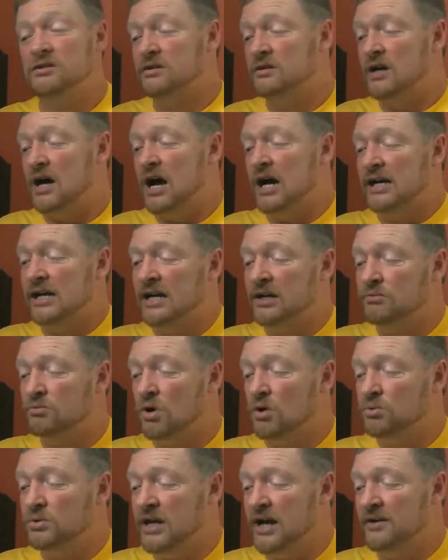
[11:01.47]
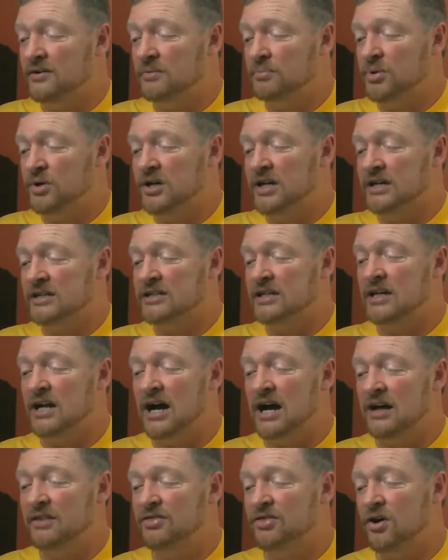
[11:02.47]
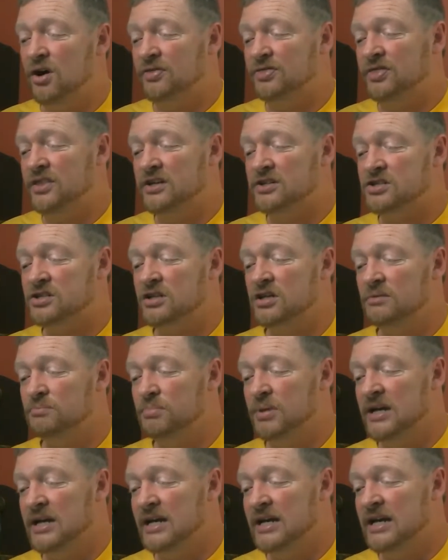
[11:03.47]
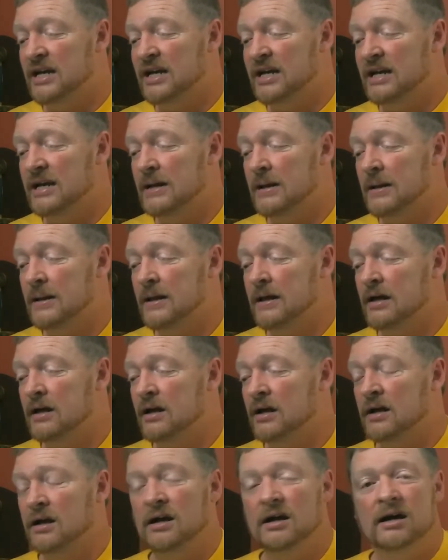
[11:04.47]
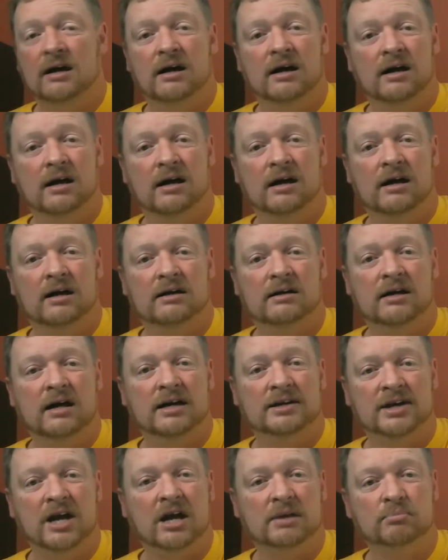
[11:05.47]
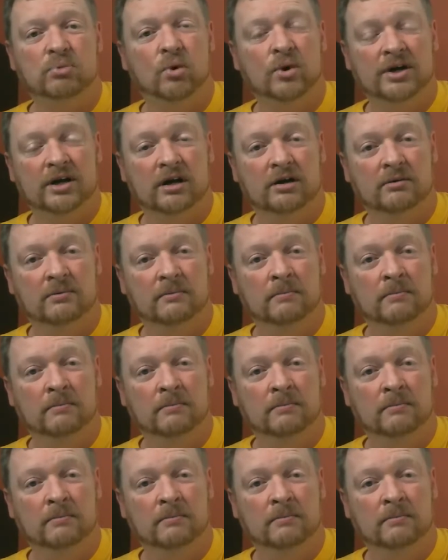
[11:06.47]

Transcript: I had wrote down and predicted I thought this could be a 9.0.